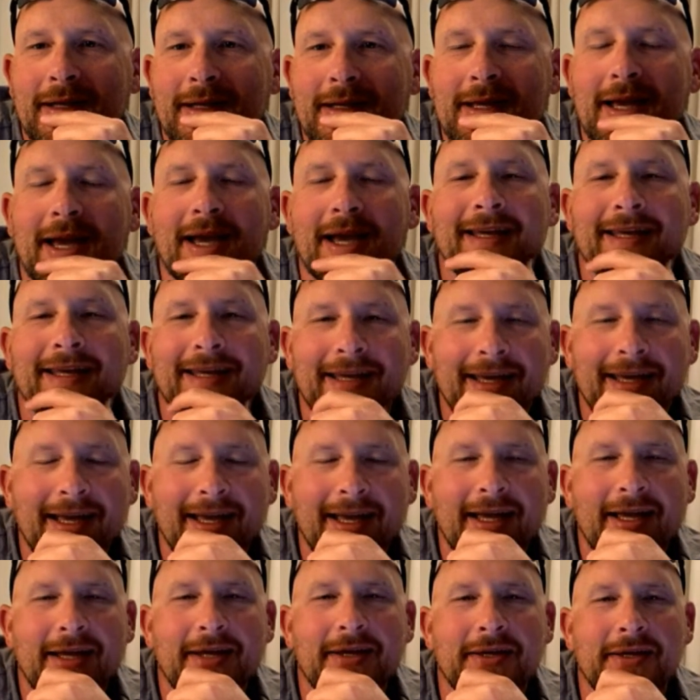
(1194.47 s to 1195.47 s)
Yeah,
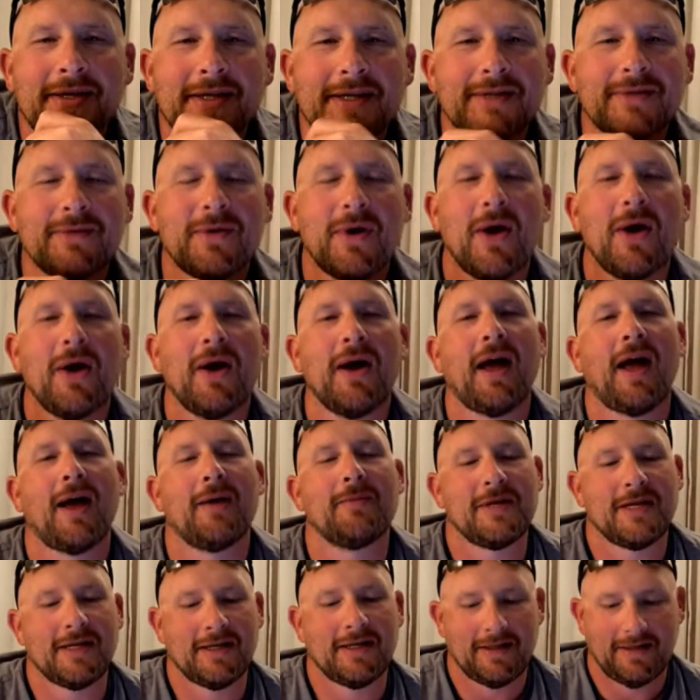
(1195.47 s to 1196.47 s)
he's. I
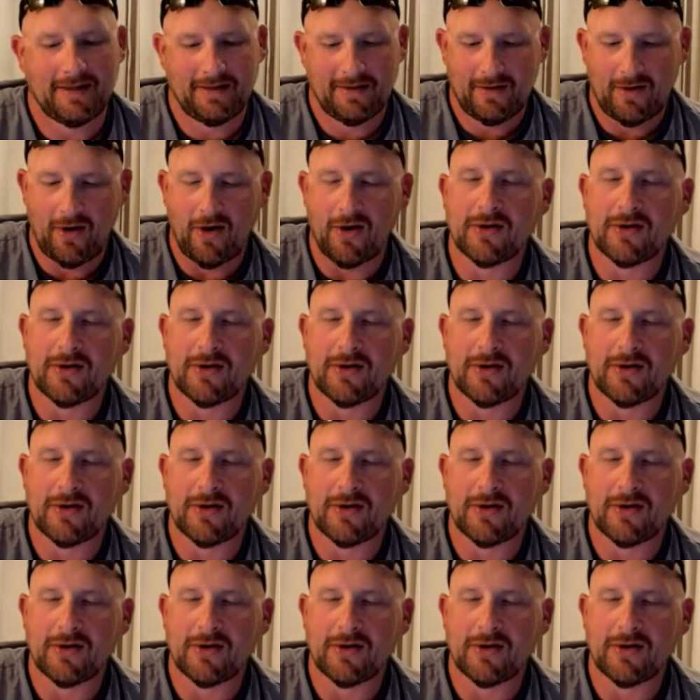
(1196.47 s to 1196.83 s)
mean,